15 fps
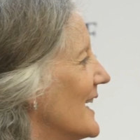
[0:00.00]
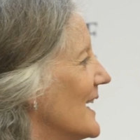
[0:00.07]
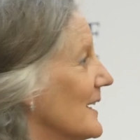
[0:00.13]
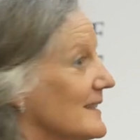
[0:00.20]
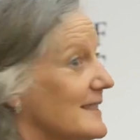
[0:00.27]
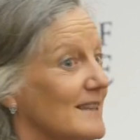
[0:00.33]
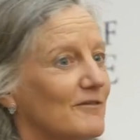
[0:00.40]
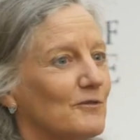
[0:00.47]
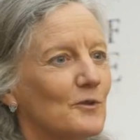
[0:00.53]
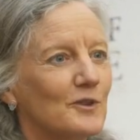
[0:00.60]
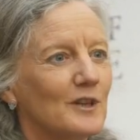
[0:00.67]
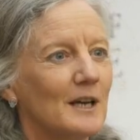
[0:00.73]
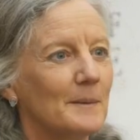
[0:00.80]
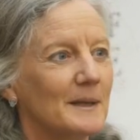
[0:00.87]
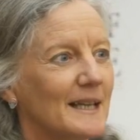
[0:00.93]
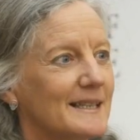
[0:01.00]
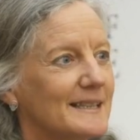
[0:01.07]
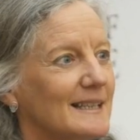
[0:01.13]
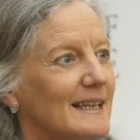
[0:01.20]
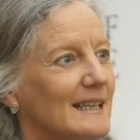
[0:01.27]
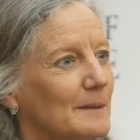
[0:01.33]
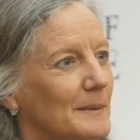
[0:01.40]
I say forthcoming, that's
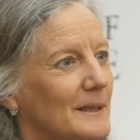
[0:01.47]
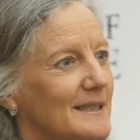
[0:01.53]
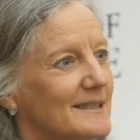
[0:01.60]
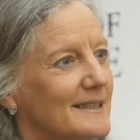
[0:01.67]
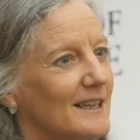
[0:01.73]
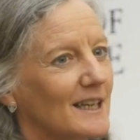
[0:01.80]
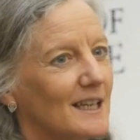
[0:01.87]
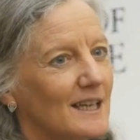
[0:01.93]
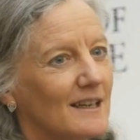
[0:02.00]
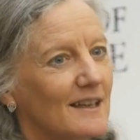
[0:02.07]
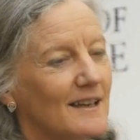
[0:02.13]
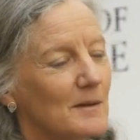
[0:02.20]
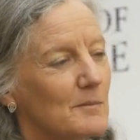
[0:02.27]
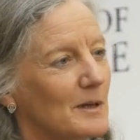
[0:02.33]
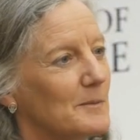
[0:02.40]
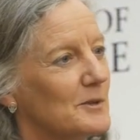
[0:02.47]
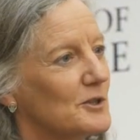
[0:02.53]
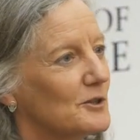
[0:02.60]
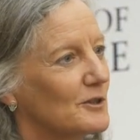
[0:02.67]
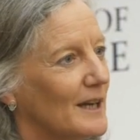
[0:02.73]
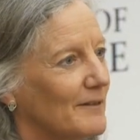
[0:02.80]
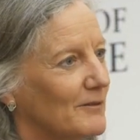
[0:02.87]
a little bit
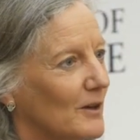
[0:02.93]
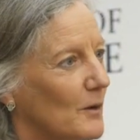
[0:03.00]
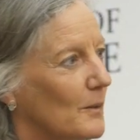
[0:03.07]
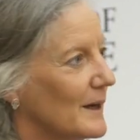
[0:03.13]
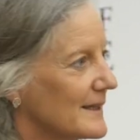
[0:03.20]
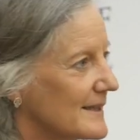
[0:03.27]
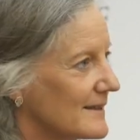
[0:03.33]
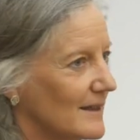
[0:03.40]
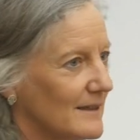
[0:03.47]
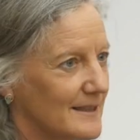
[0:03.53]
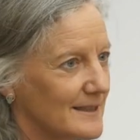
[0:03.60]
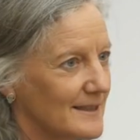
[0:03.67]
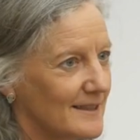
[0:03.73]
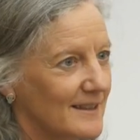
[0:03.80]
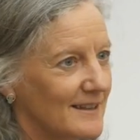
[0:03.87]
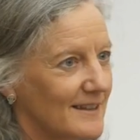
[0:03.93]
premature. I haven't quite started.